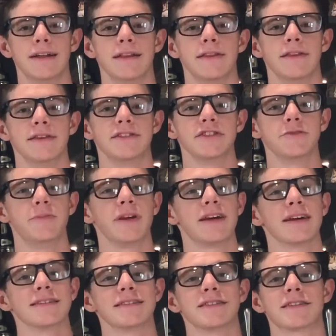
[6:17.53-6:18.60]
This is
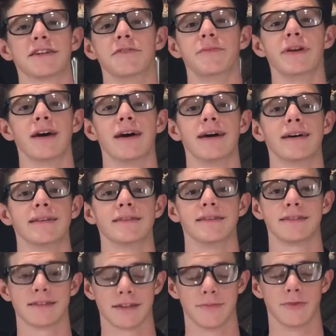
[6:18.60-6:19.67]
because it's going to be hot in the
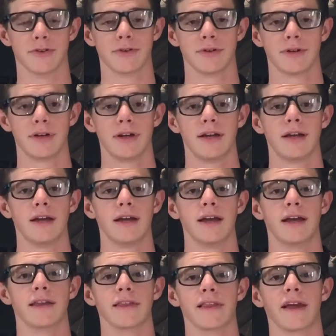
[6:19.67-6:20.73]
summer
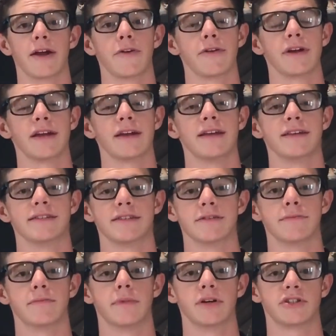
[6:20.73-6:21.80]
and layering
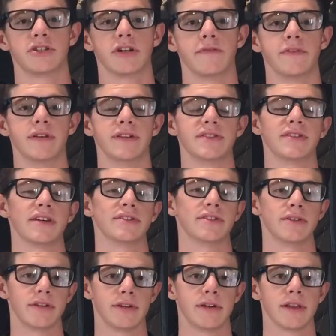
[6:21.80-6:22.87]
isn't much of a
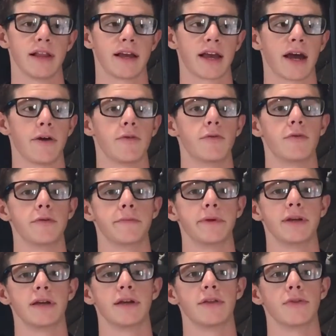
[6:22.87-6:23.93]
necessity, like how it would be
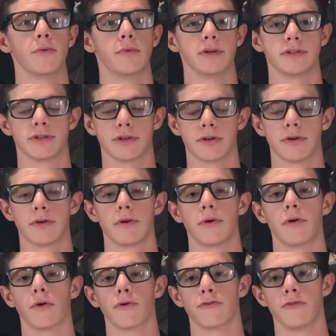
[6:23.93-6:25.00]
in the winter
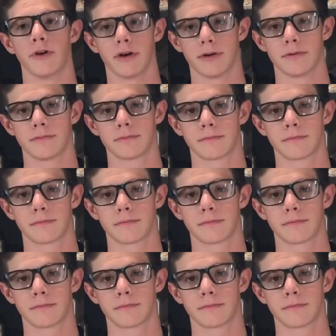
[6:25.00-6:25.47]
or fall.